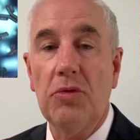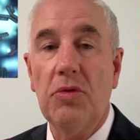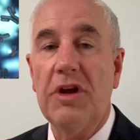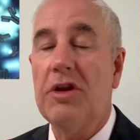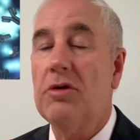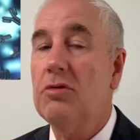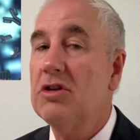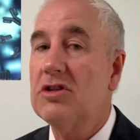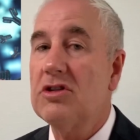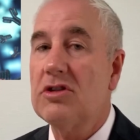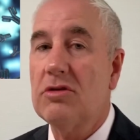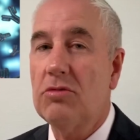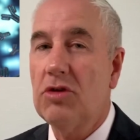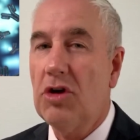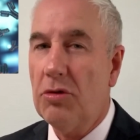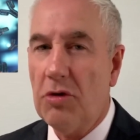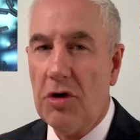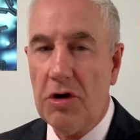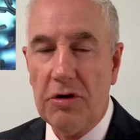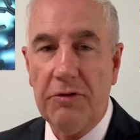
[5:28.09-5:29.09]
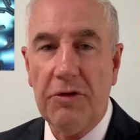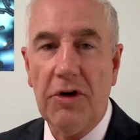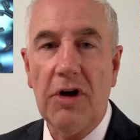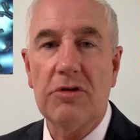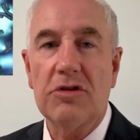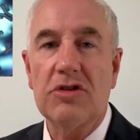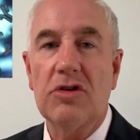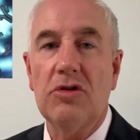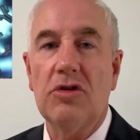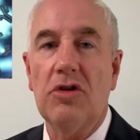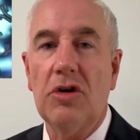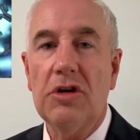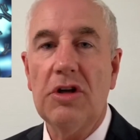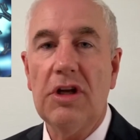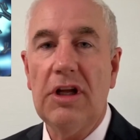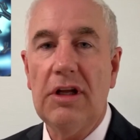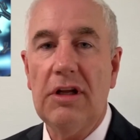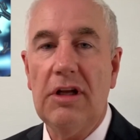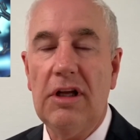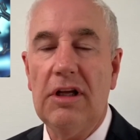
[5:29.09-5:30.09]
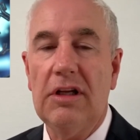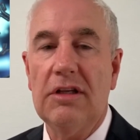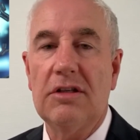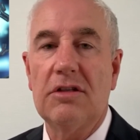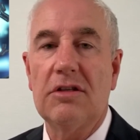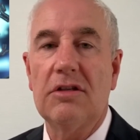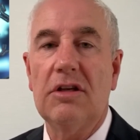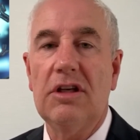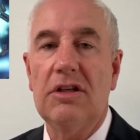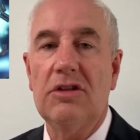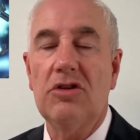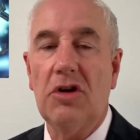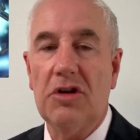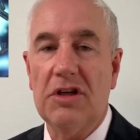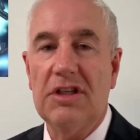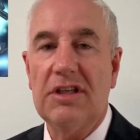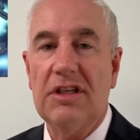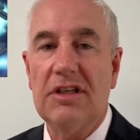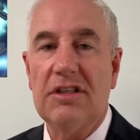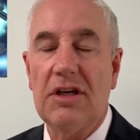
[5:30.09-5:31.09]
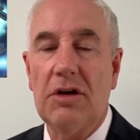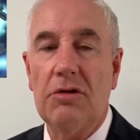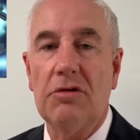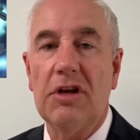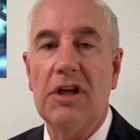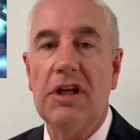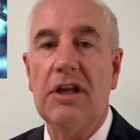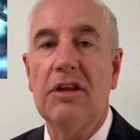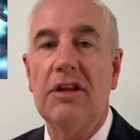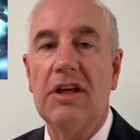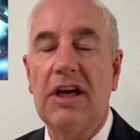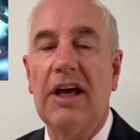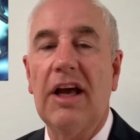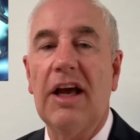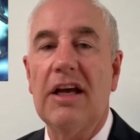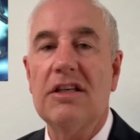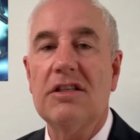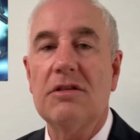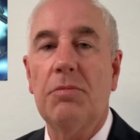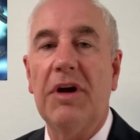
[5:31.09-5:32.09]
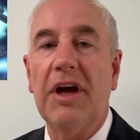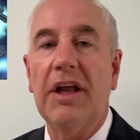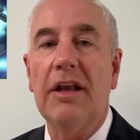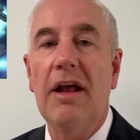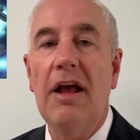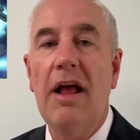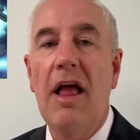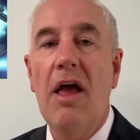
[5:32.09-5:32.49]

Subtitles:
Whether it's coronavirus or not is not necessarily the case, but